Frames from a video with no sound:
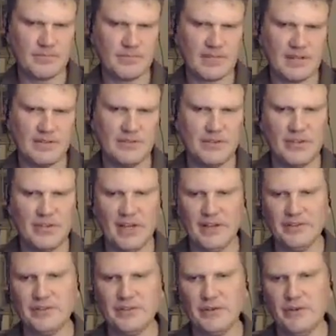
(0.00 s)
So
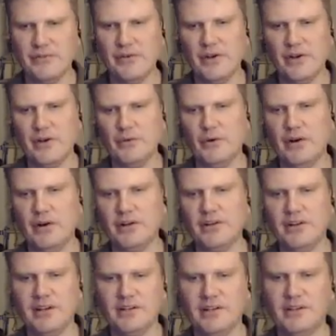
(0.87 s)
yes, you're very well
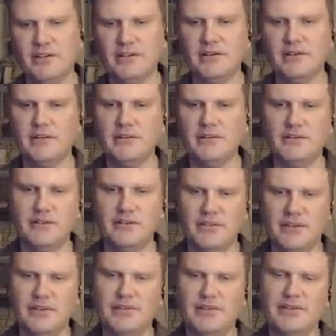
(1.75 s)
connected to
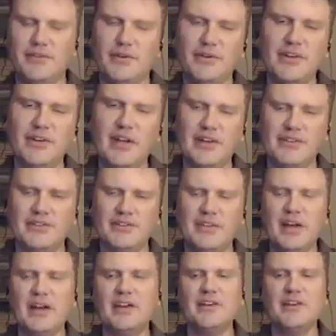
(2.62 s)
this. So yes,
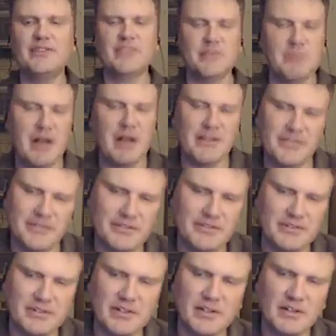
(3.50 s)
that is the message.
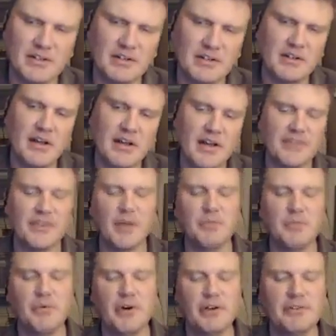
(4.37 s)
It is
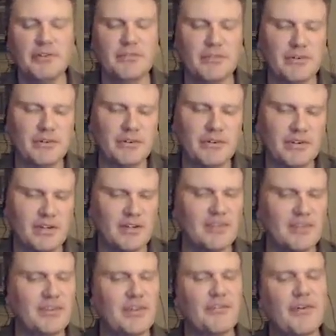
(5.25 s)
a place for you to. It
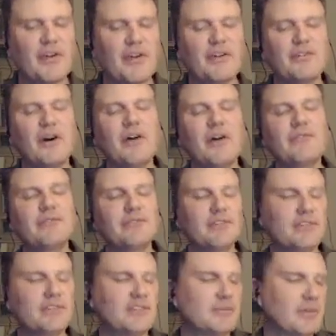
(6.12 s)
is a very
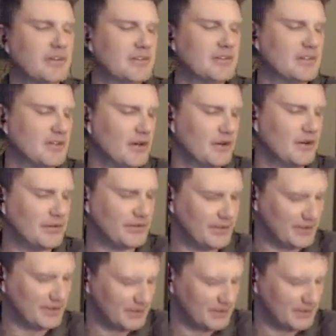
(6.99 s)
lovely dimension also.